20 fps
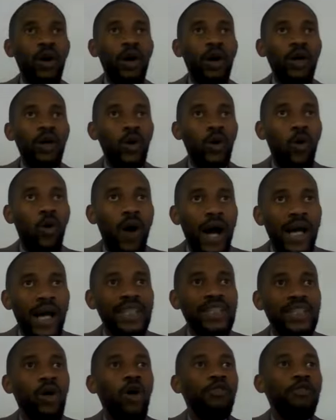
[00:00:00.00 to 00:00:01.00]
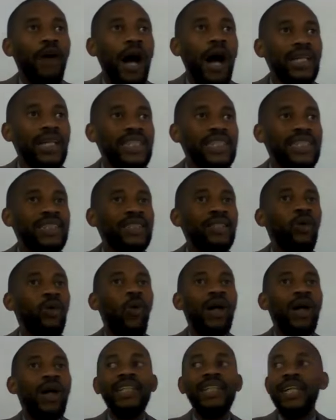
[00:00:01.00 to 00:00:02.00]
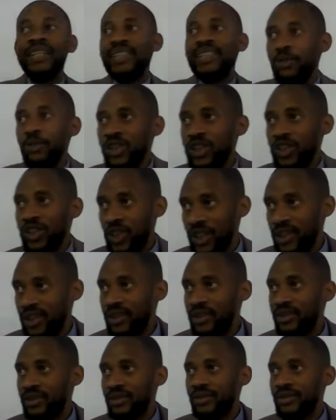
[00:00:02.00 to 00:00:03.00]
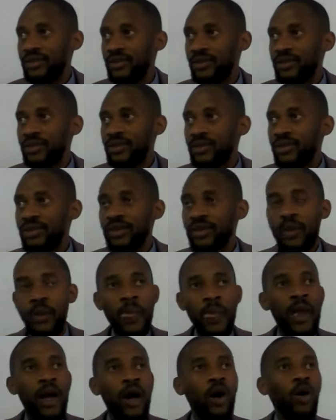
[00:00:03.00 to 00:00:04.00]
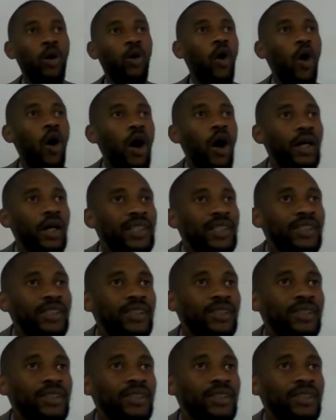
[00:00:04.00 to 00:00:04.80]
requires of us what he has demonstrated. God